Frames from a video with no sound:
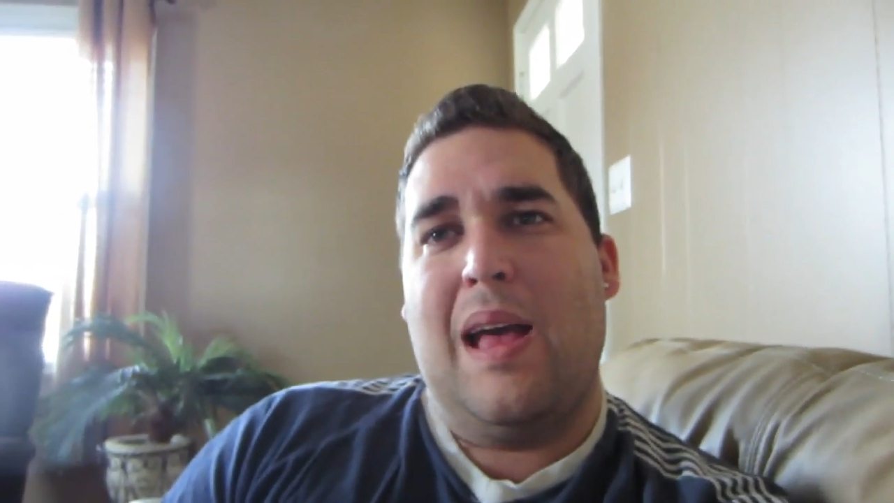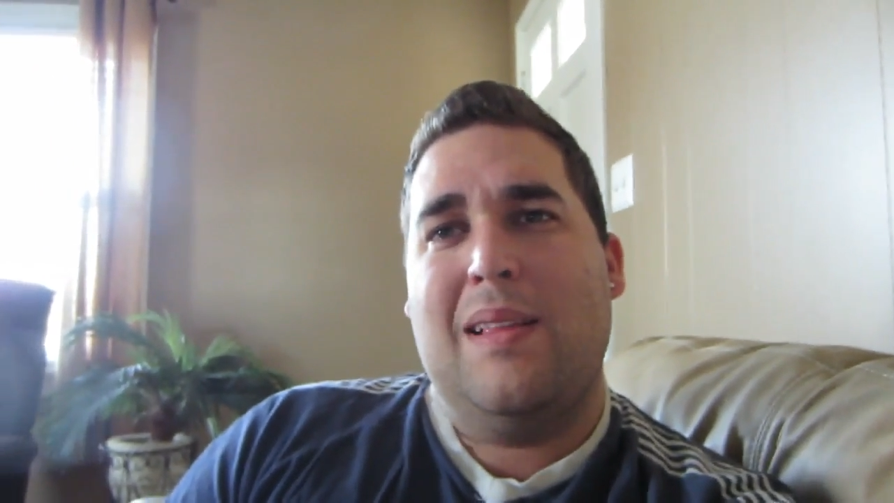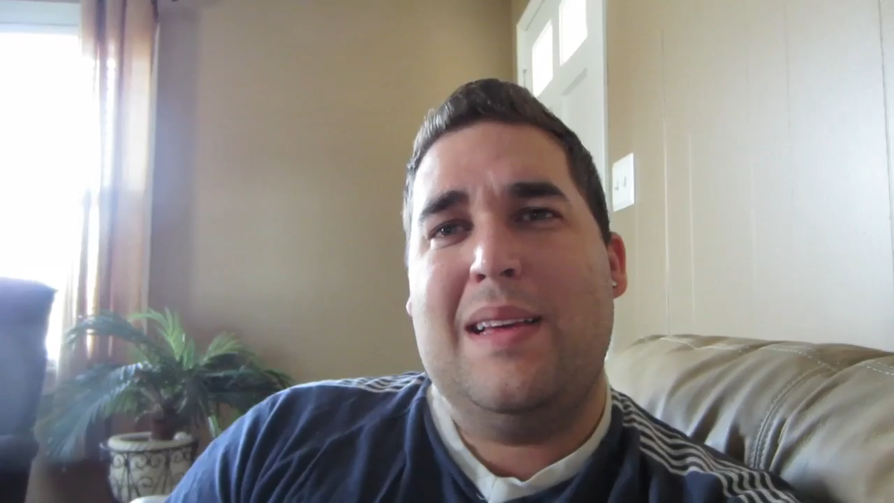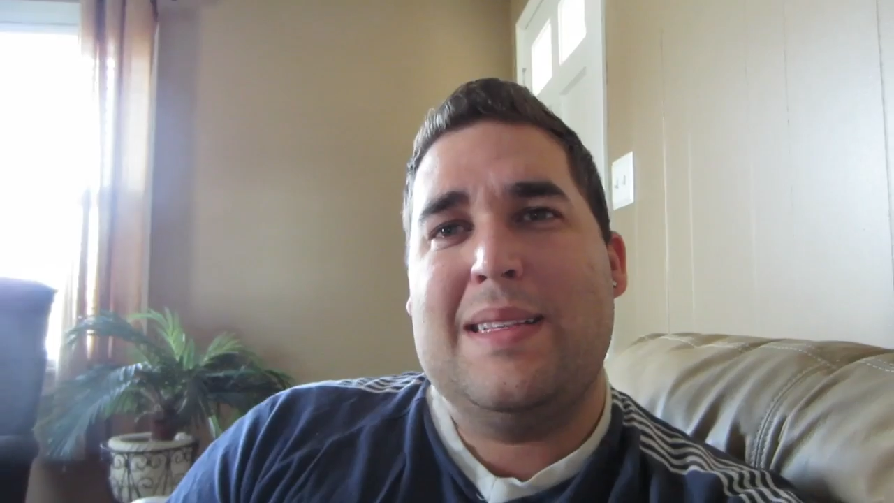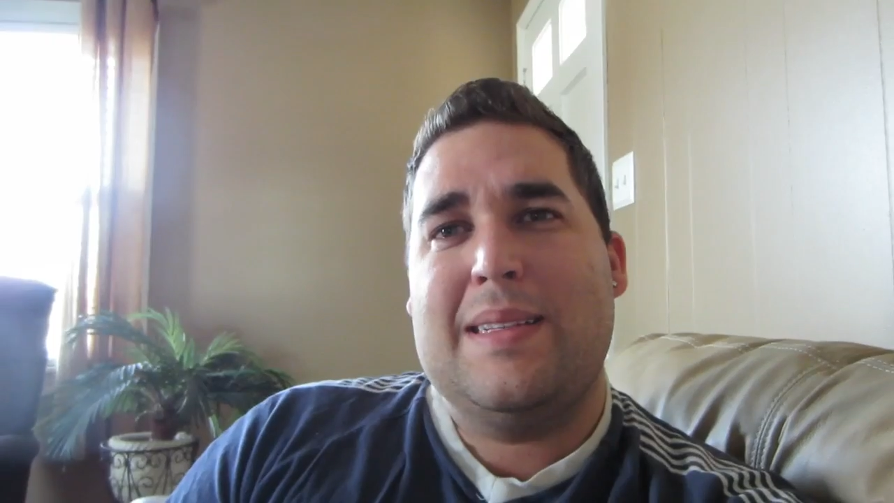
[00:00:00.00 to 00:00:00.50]
At
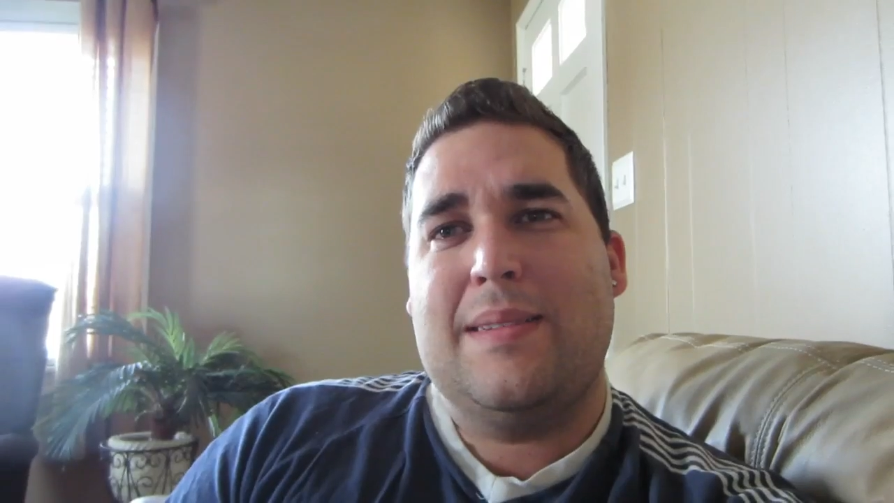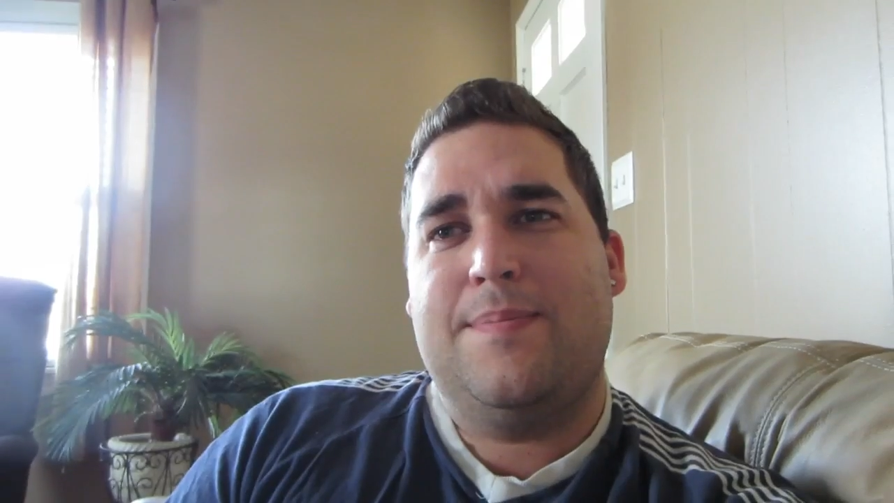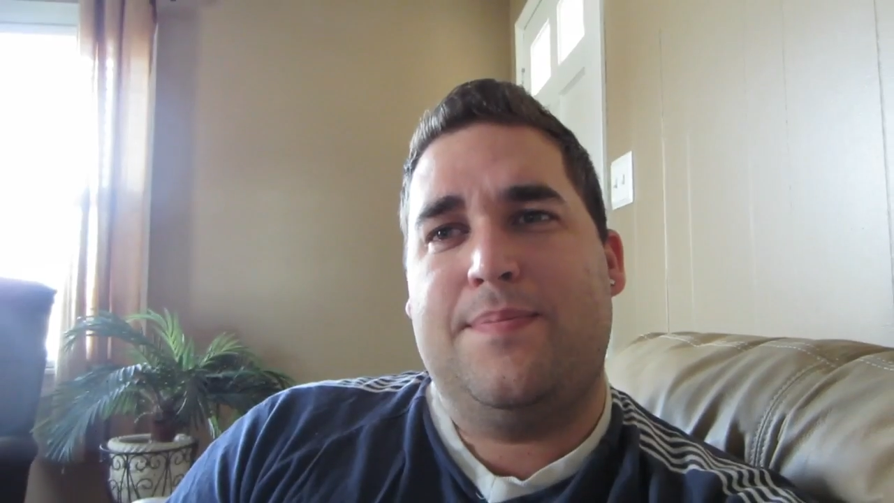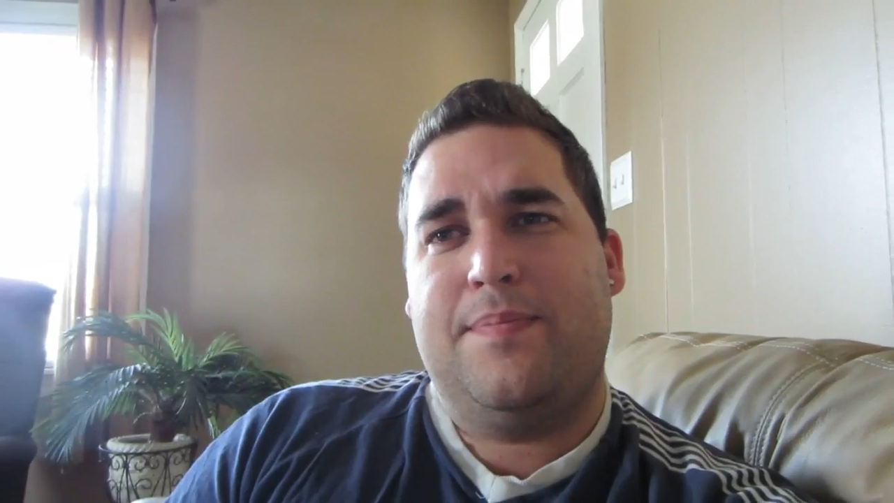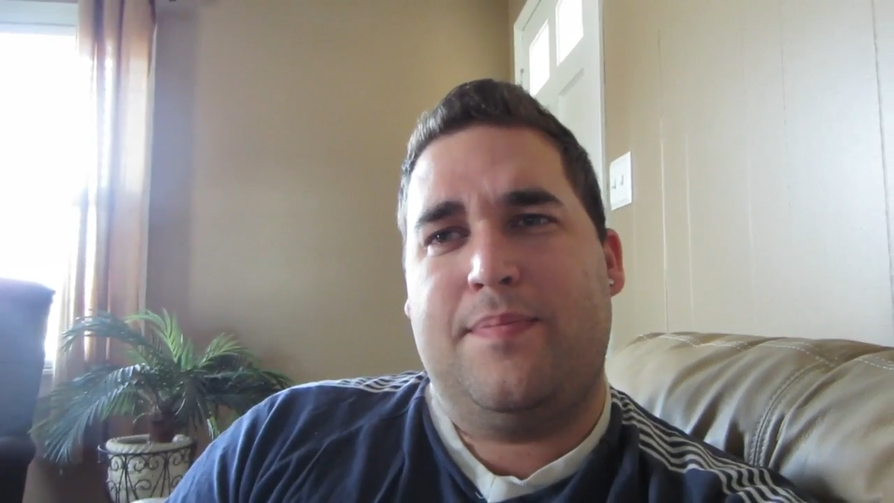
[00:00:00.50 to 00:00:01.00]
least,
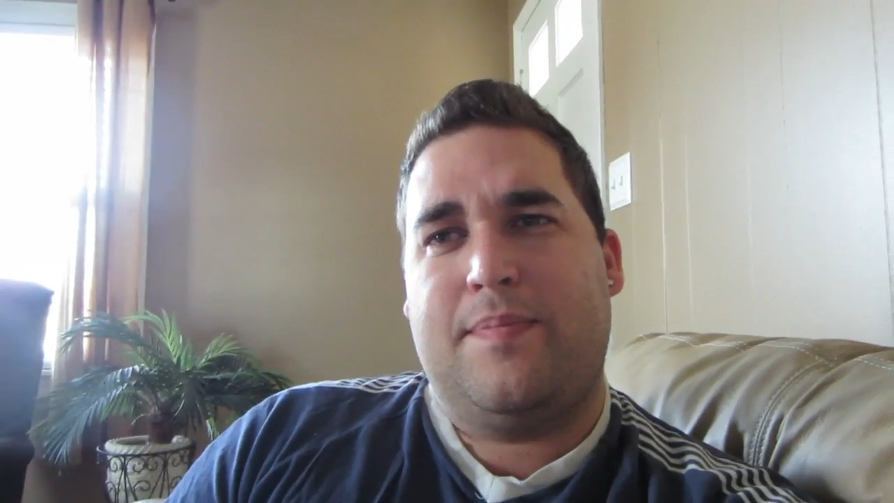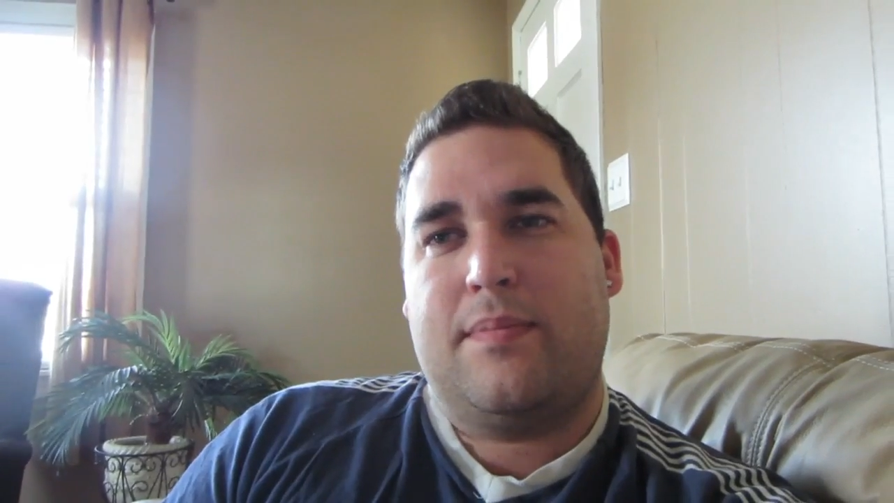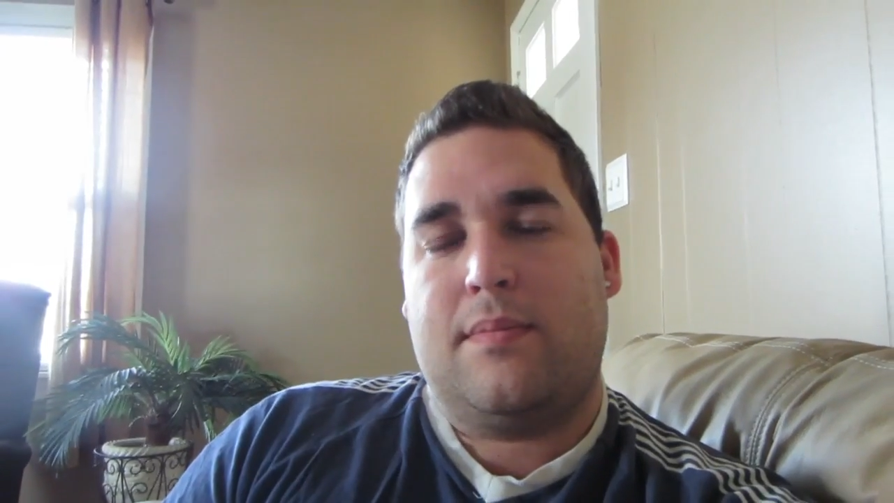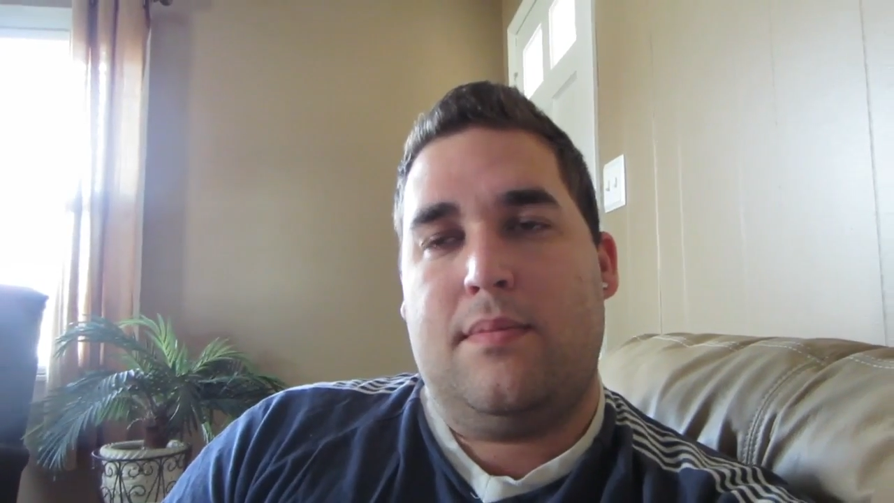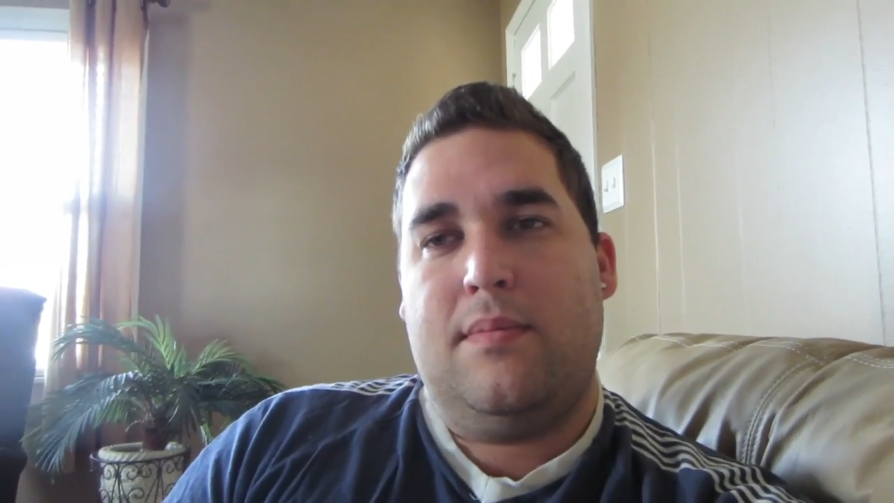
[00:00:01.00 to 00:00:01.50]

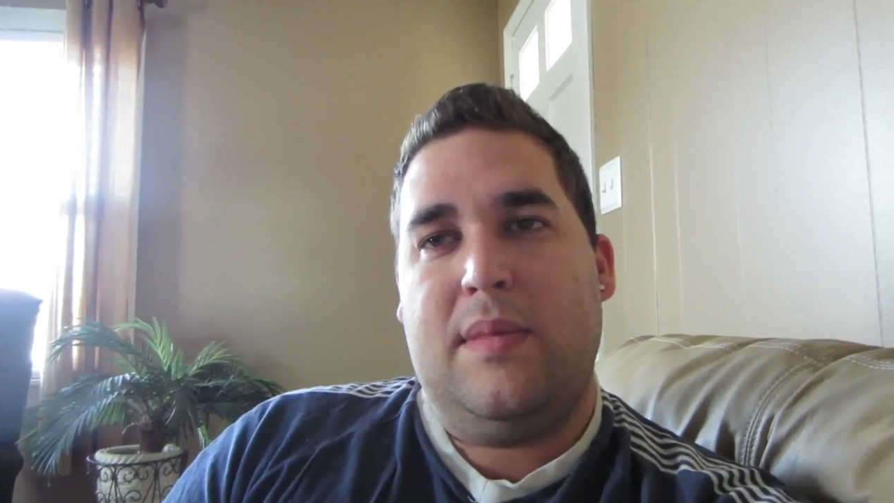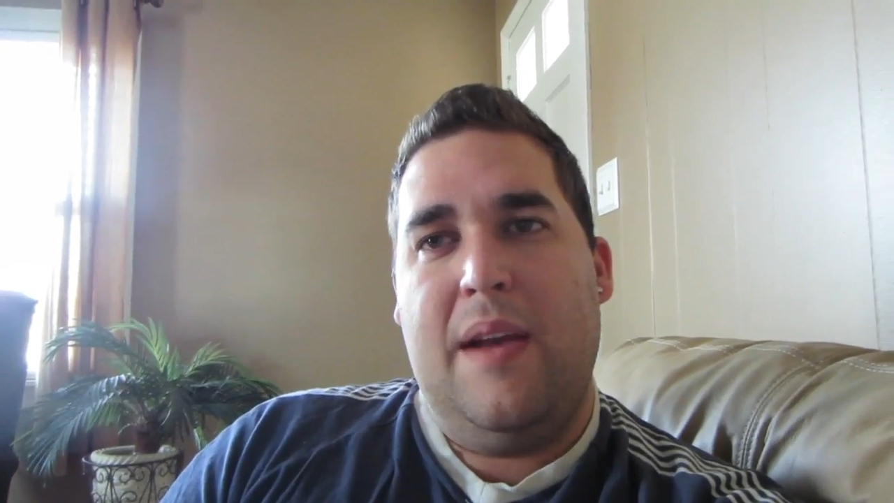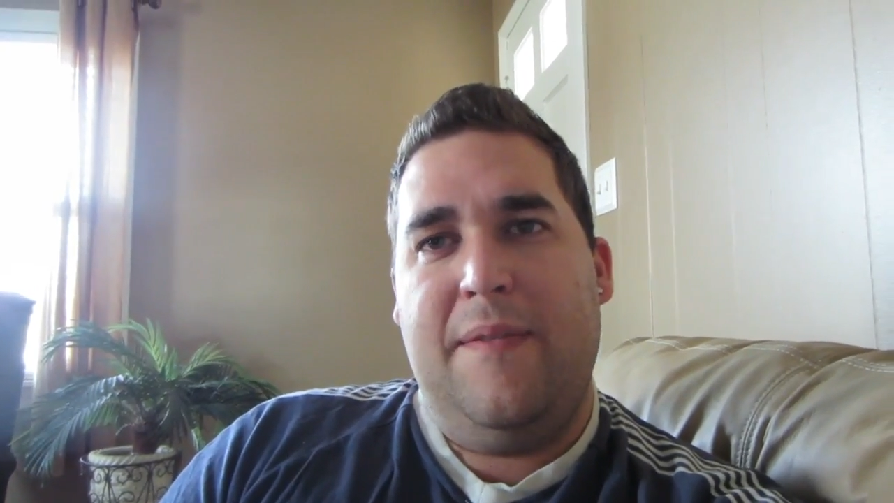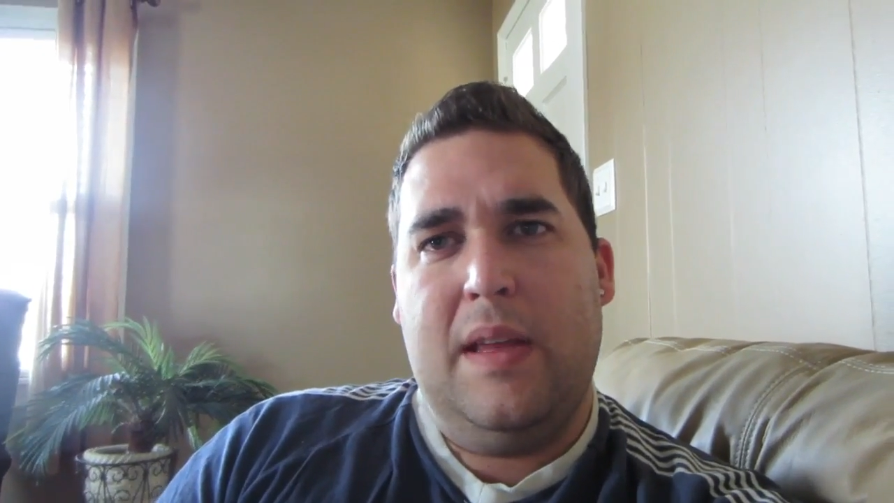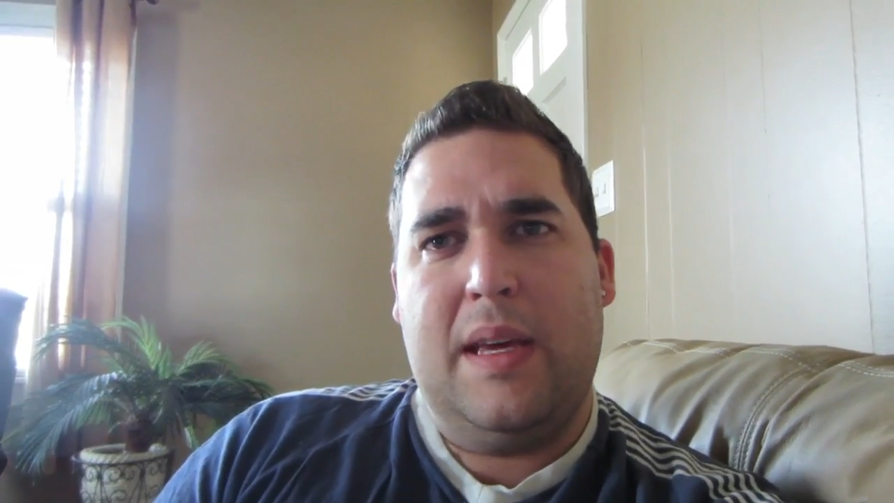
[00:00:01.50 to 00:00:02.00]
I feel